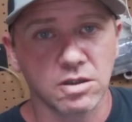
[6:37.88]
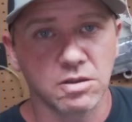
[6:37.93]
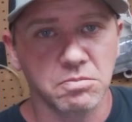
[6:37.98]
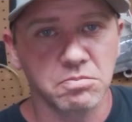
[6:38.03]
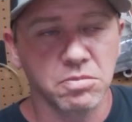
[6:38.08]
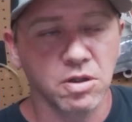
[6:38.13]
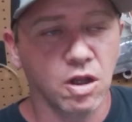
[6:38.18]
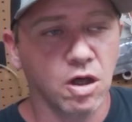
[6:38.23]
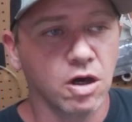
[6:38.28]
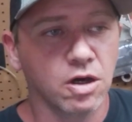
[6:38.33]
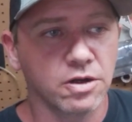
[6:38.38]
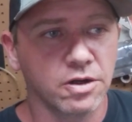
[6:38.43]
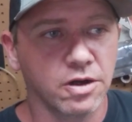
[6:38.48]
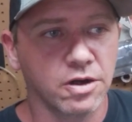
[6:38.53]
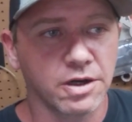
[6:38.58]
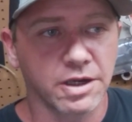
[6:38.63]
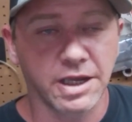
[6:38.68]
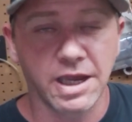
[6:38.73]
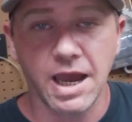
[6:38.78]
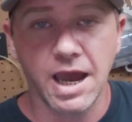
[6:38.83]
little blonde
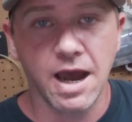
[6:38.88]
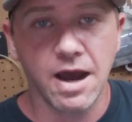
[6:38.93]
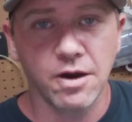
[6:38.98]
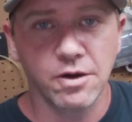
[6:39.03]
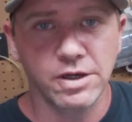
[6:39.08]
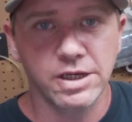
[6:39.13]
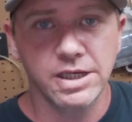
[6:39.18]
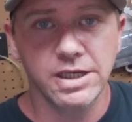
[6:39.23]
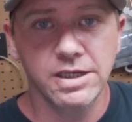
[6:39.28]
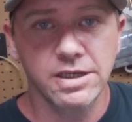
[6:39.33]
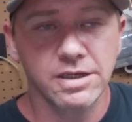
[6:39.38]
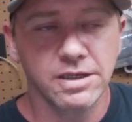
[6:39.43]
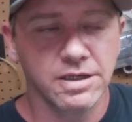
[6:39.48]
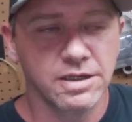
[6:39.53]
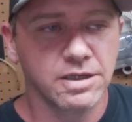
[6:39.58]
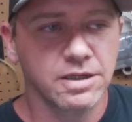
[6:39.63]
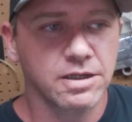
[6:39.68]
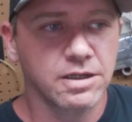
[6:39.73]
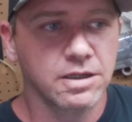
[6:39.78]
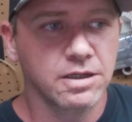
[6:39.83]
on a Cowie.
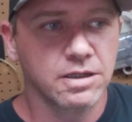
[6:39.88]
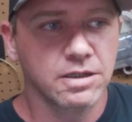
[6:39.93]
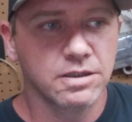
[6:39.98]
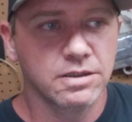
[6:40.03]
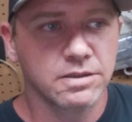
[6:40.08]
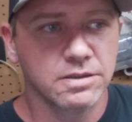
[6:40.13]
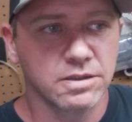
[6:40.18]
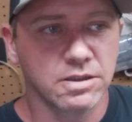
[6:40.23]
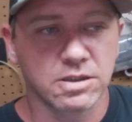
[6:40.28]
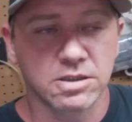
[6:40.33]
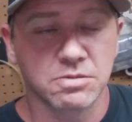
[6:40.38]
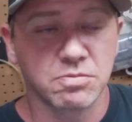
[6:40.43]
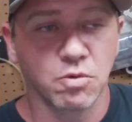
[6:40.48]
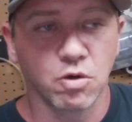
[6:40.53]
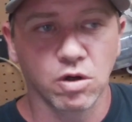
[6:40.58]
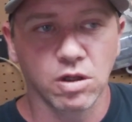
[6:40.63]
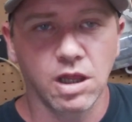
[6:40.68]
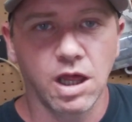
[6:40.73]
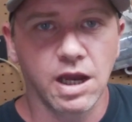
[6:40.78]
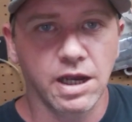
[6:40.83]
Looks
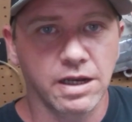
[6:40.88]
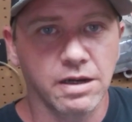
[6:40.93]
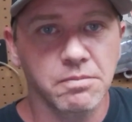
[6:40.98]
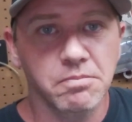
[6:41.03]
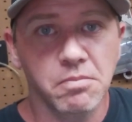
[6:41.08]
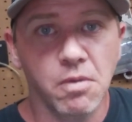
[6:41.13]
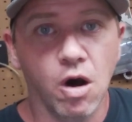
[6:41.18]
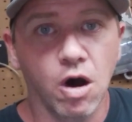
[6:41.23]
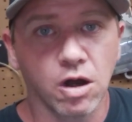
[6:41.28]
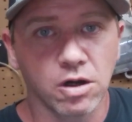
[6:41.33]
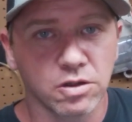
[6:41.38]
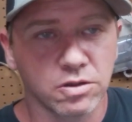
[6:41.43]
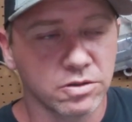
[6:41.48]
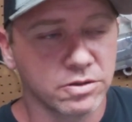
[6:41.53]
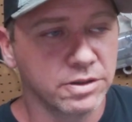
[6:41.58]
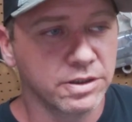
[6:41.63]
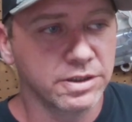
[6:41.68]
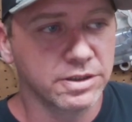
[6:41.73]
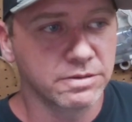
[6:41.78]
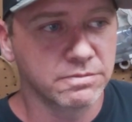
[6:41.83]
more like a model
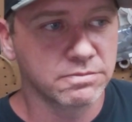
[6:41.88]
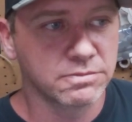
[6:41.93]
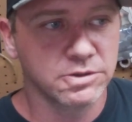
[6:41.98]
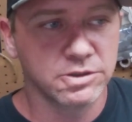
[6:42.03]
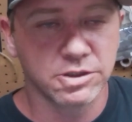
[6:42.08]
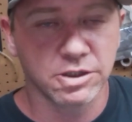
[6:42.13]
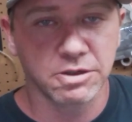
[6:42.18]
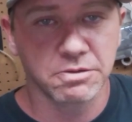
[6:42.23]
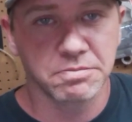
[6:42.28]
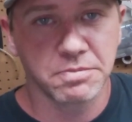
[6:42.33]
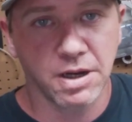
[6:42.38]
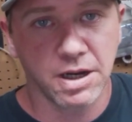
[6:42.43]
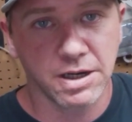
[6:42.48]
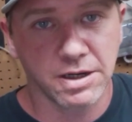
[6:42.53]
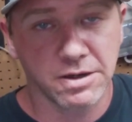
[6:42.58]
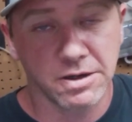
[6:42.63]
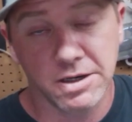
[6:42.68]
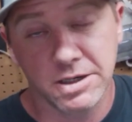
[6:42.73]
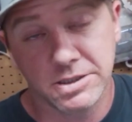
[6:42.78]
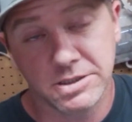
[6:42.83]
than a dirt
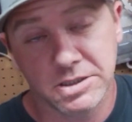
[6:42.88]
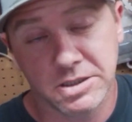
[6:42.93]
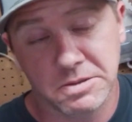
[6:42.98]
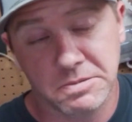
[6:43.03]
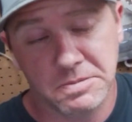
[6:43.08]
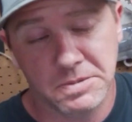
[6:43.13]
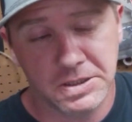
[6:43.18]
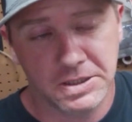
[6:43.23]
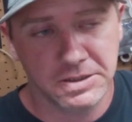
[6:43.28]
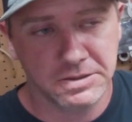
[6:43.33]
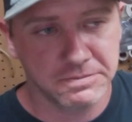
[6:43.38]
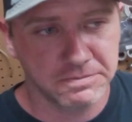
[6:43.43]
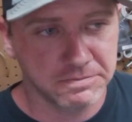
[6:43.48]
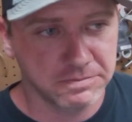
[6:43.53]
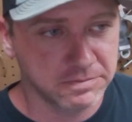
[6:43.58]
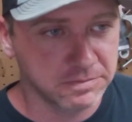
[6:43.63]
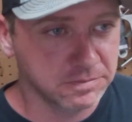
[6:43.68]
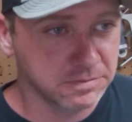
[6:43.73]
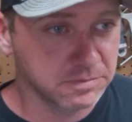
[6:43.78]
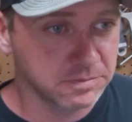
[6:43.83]
bike racer, but
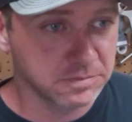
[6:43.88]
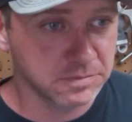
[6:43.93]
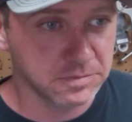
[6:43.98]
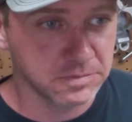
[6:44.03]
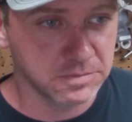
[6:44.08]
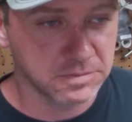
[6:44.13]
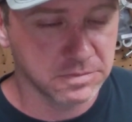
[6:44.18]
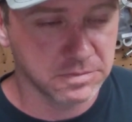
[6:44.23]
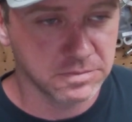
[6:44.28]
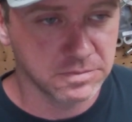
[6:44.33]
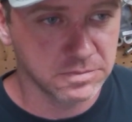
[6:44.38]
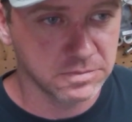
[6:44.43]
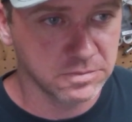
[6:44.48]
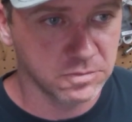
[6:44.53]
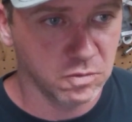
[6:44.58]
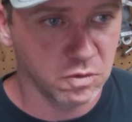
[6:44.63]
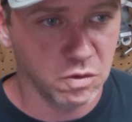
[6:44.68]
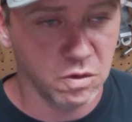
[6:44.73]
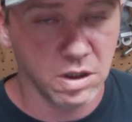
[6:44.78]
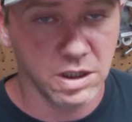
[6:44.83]

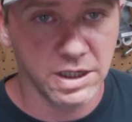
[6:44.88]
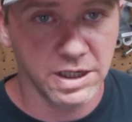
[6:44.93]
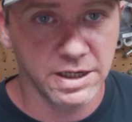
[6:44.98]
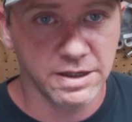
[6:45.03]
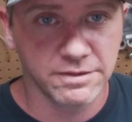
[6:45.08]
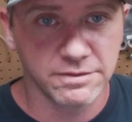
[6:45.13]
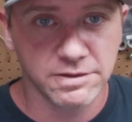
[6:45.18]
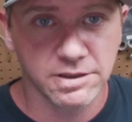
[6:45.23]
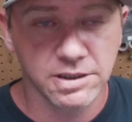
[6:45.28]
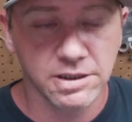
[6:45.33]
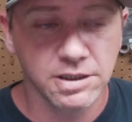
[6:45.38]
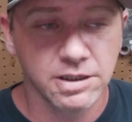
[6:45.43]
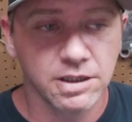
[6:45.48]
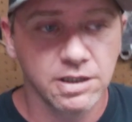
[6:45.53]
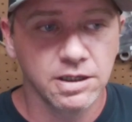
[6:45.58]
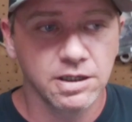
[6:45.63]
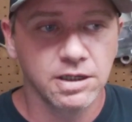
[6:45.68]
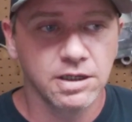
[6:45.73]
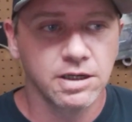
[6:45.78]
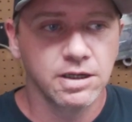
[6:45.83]
whatever.
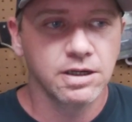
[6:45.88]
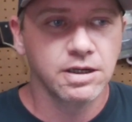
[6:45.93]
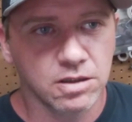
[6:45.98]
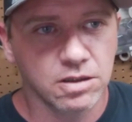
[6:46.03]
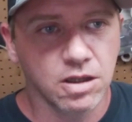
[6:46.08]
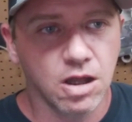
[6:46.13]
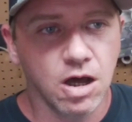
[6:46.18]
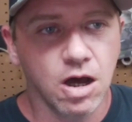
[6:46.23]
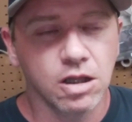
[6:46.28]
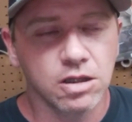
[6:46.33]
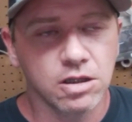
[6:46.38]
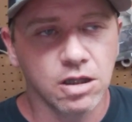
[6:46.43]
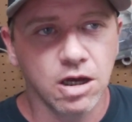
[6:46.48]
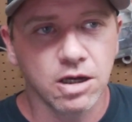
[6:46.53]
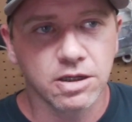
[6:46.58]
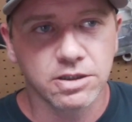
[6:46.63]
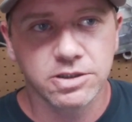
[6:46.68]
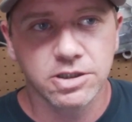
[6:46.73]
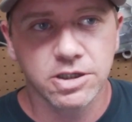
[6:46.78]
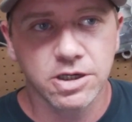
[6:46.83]

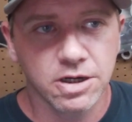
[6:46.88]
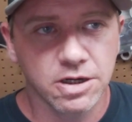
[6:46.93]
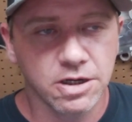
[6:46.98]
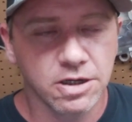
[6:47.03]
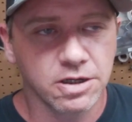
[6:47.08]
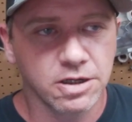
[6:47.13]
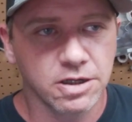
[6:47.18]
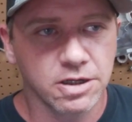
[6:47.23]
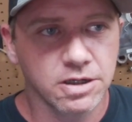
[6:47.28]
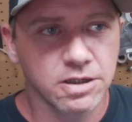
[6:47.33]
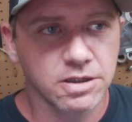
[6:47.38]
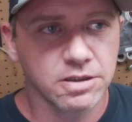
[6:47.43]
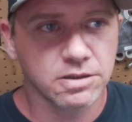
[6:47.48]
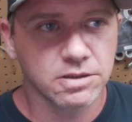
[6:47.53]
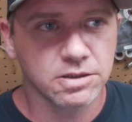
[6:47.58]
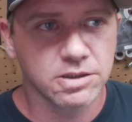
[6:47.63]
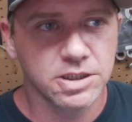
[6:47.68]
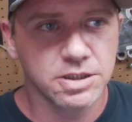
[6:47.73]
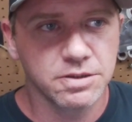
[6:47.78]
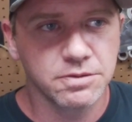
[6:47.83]
Lala
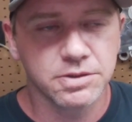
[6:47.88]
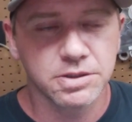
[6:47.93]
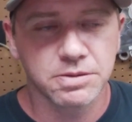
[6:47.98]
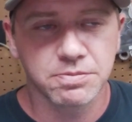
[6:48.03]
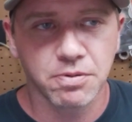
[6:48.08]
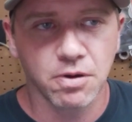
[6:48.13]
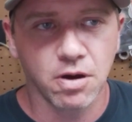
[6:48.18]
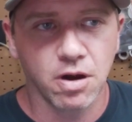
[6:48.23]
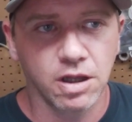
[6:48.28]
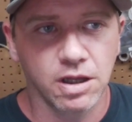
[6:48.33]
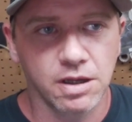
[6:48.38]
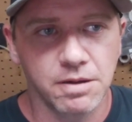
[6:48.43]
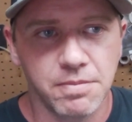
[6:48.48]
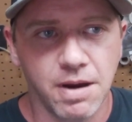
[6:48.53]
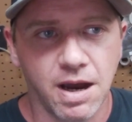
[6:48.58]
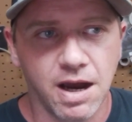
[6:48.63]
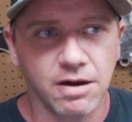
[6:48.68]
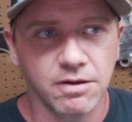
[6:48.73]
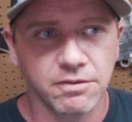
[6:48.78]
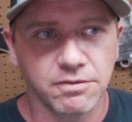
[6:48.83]
Turner, she was probably
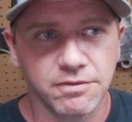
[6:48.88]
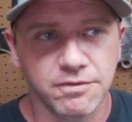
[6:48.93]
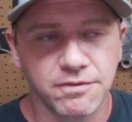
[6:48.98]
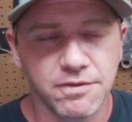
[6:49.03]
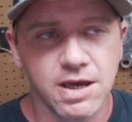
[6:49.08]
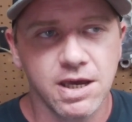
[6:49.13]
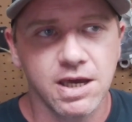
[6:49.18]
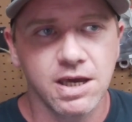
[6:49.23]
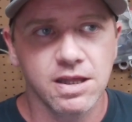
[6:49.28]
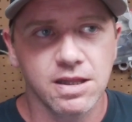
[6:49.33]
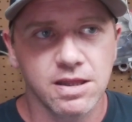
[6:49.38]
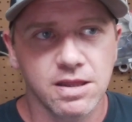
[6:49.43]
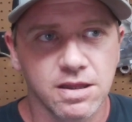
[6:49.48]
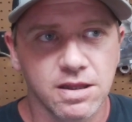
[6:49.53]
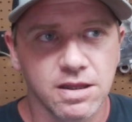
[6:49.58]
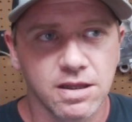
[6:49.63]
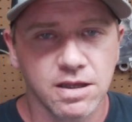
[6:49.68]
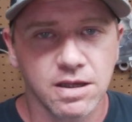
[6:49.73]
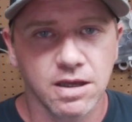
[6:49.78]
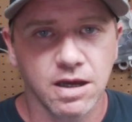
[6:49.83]
about 5th.
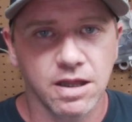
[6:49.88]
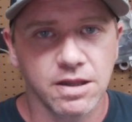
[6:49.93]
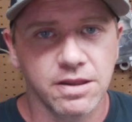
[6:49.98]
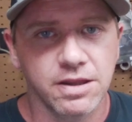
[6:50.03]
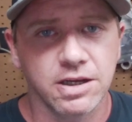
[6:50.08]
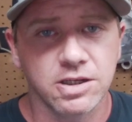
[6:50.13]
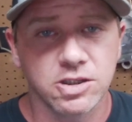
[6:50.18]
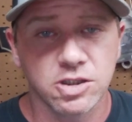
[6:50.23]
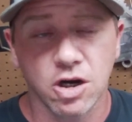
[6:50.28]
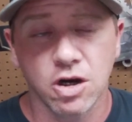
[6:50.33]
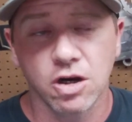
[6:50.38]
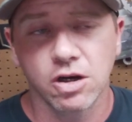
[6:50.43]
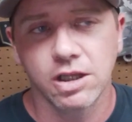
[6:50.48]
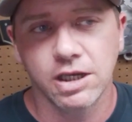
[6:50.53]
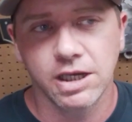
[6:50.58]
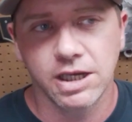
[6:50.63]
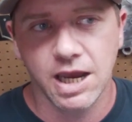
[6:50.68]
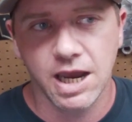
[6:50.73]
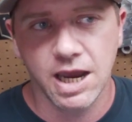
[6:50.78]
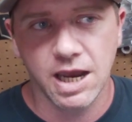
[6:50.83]
I think
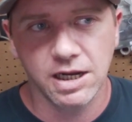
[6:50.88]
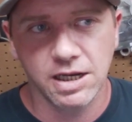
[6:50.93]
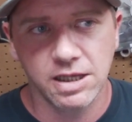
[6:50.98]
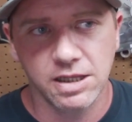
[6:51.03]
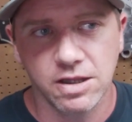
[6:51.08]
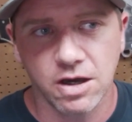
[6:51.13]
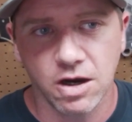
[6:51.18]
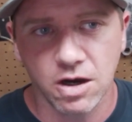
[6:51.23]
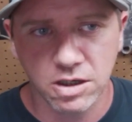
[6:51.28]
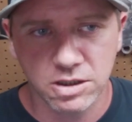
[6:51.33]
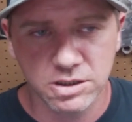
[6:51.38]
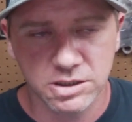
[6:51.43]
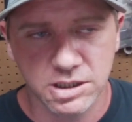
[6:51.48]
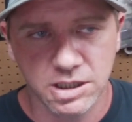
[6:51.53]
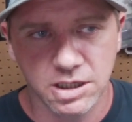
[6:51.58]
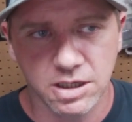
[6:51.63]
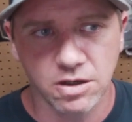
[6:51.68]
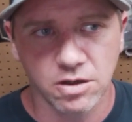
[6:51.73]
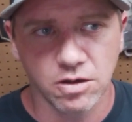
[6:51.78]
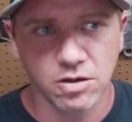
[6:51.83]
Charlie Cannon, the
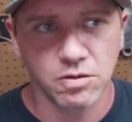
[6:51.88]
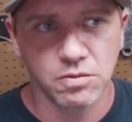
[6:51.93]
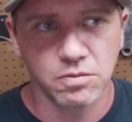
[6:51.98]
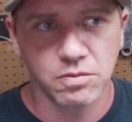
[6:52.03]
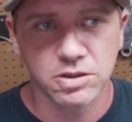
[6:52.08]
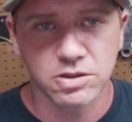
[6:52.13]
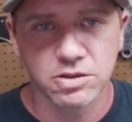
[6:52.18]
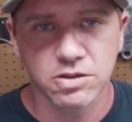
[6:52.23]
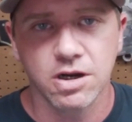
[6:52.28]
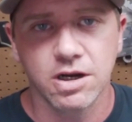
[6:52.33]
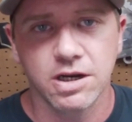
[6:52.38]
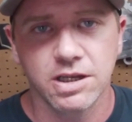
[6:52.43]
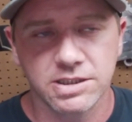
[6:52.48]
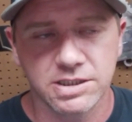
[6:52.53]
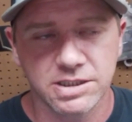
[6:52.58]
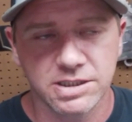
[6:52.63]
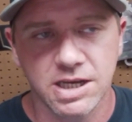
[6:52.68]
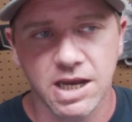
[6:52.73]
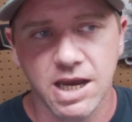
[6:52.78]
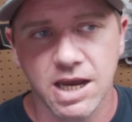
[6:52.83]
Aussie girl, was running
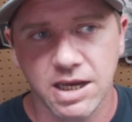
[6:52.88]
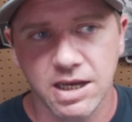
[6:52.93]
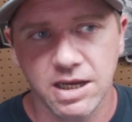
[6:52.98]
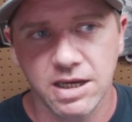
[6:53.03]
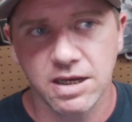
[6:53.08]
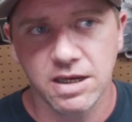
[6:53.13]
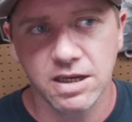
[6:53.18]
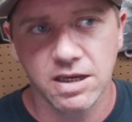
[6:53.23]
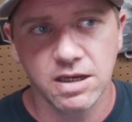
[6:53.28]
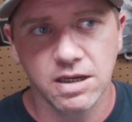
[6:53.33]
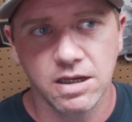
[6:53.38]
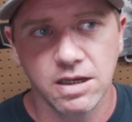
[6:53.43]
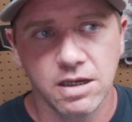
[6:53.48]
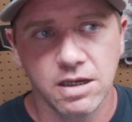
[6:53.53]
2nd.